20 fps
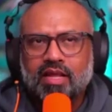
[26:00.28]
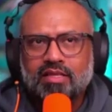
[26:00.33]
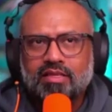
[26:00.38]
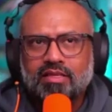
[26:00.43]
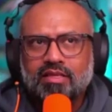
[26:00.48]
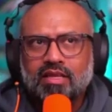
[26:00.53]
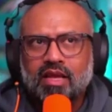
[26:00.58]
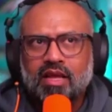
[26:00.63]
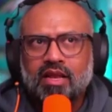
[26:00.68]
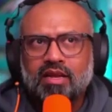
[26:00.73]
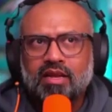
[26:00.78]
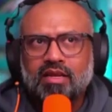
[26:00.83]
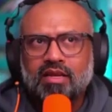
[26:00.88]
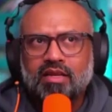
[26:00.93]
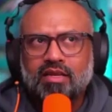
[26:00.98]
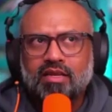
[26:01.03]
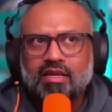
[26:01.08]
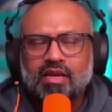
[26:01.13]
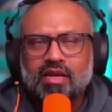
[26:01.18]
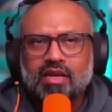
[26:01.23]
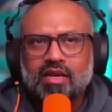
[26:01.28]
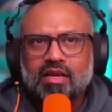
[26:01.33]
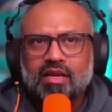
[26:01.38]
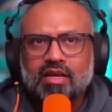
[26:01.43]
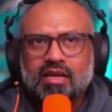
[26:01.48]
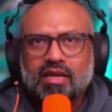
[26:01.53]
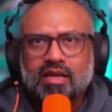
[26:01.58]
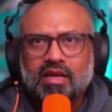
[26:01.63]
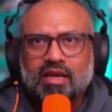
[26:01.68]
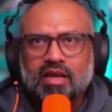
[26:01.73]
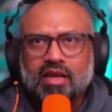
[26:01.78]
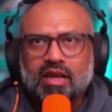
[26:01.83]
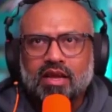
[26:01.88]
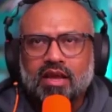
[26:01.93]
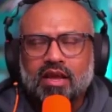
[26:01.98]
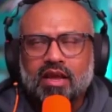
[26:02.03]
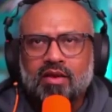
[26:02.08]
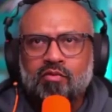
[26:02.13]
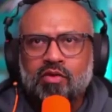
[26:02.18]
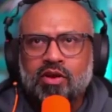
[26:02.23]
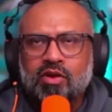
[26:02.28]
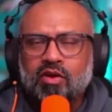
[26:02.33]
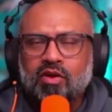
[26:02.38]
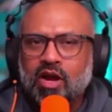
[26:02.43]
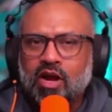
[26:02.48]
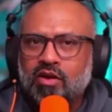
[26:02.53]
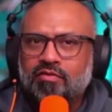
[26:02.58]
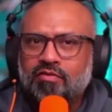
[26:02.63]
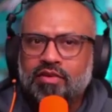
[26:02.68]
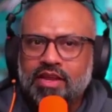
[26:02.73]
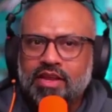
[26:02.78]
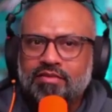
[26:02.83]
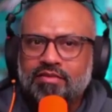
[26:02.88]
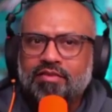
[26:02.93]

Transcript: And we need to kind of